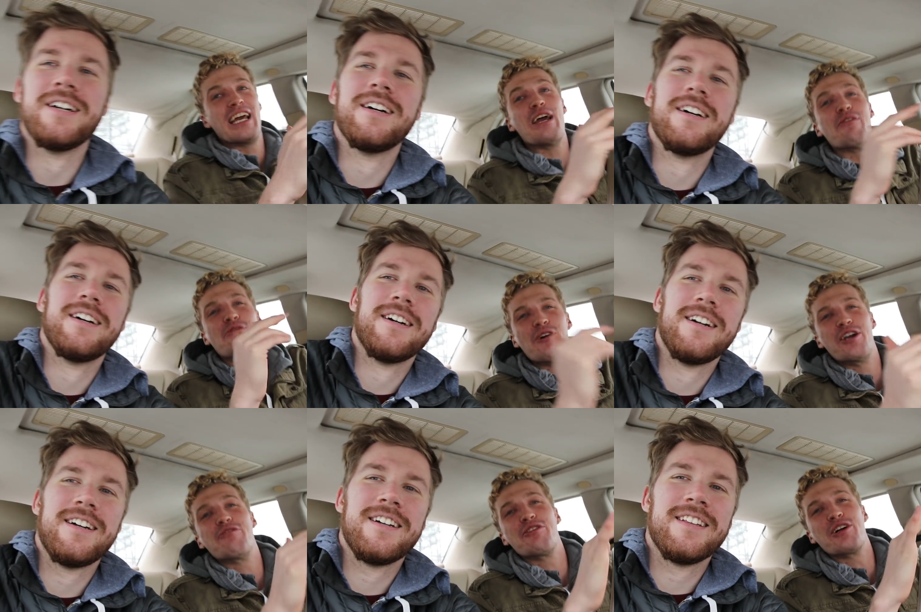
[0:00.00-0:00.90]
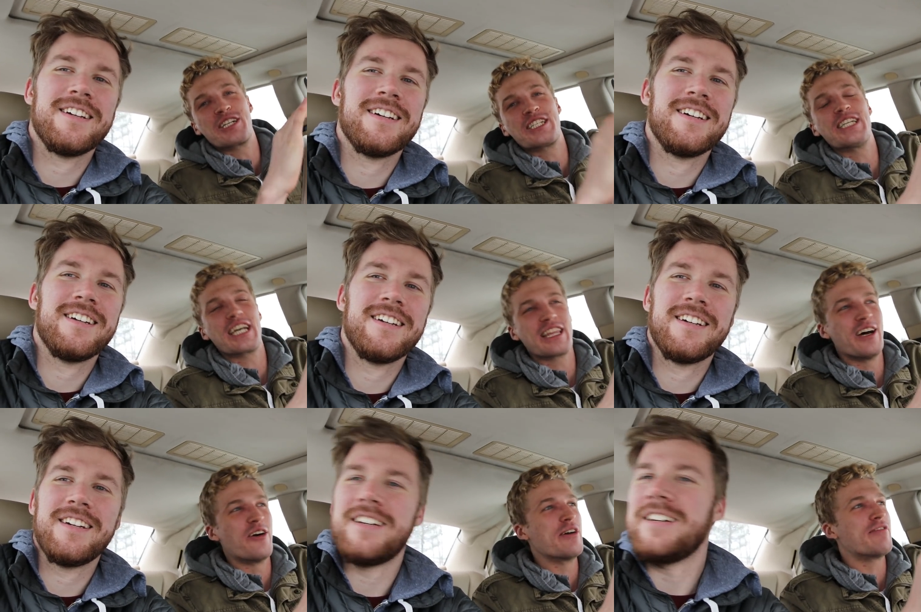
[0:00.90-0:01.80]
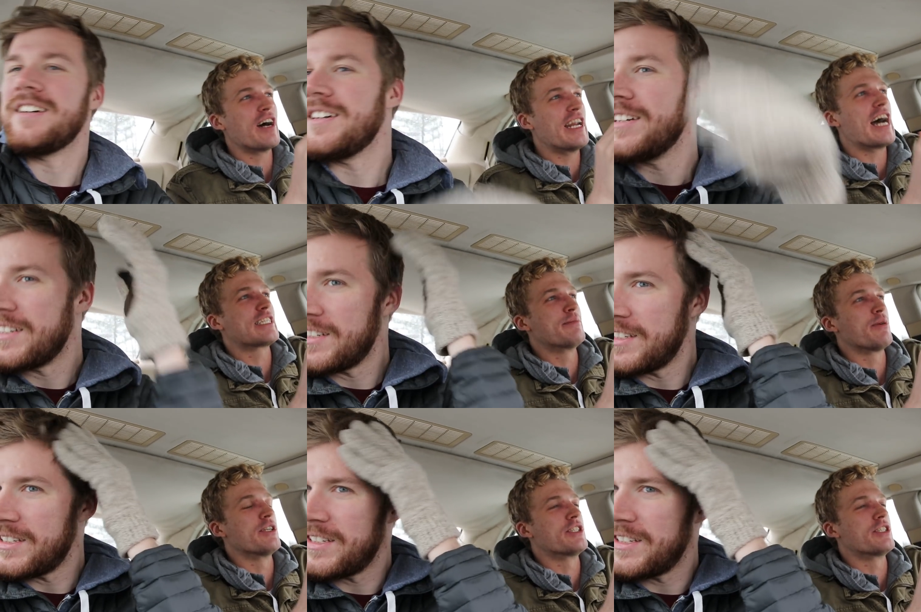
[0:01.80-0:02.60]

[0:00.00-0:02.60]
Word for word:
Speaker 1: It would have looked sick though if I had actually pulled a